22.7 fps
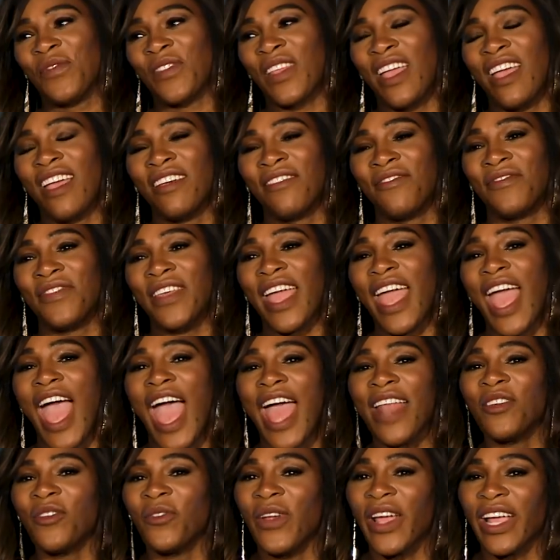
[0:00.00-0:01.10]
If they
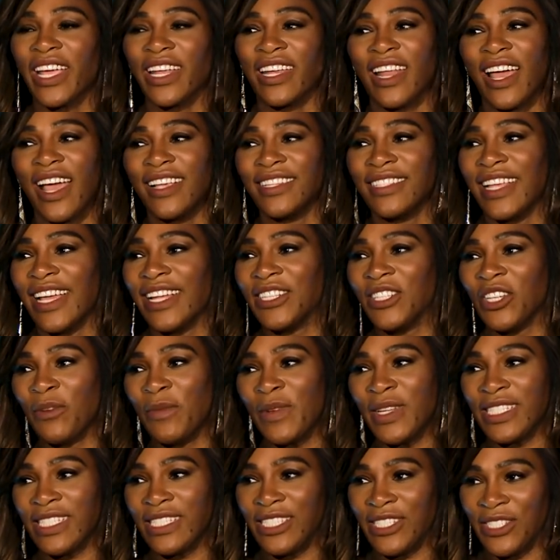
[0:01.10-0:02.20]
hadn't recognized that
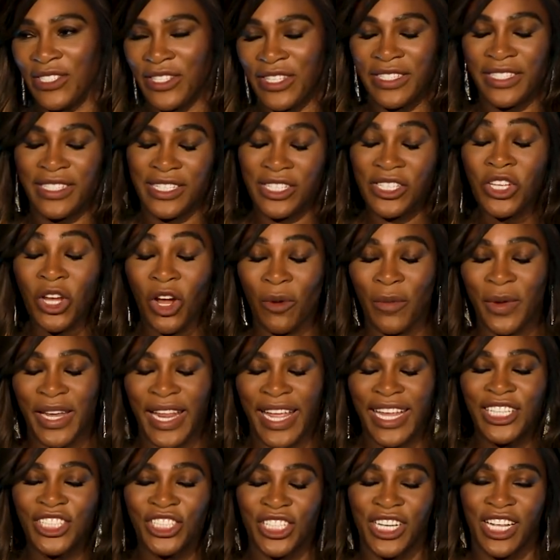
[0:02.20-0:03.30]

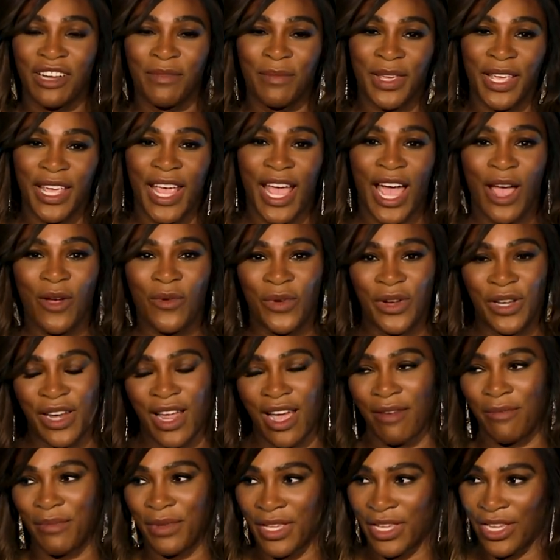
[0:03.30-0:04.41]
determination in me, I would
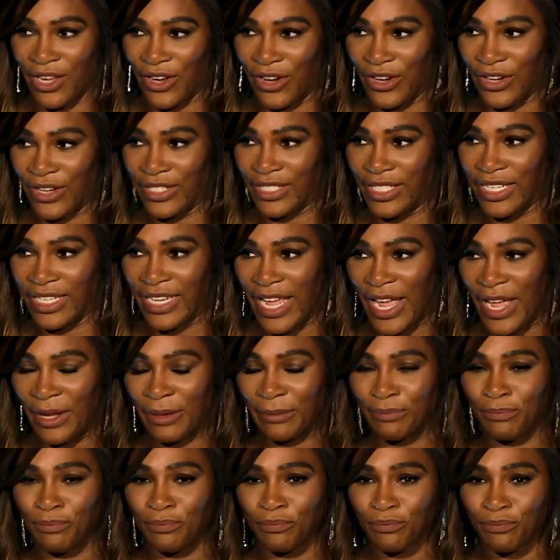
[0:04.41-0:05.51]
not be here today.
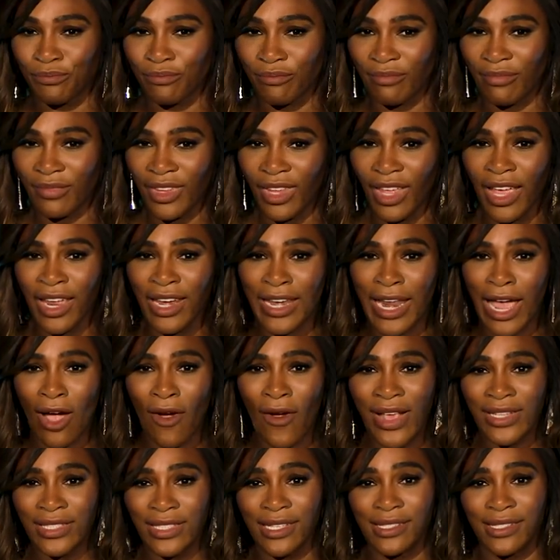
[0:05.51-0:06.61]
And now
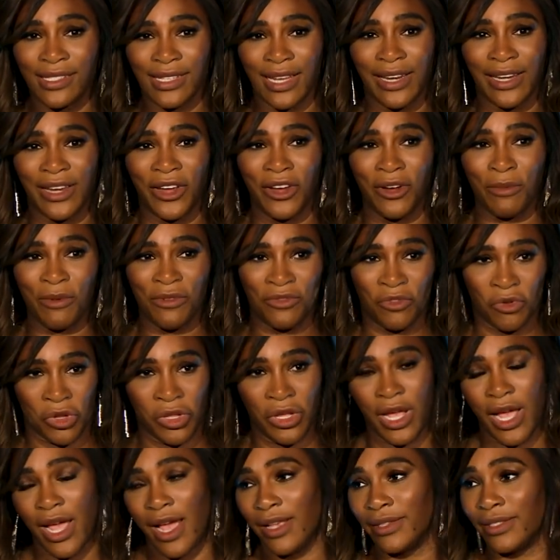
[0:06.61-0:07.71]
as I stand here before you
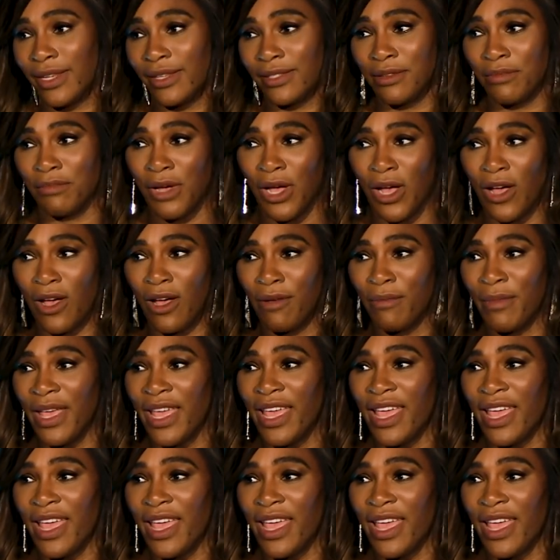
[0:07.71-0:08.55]
guys as a mom,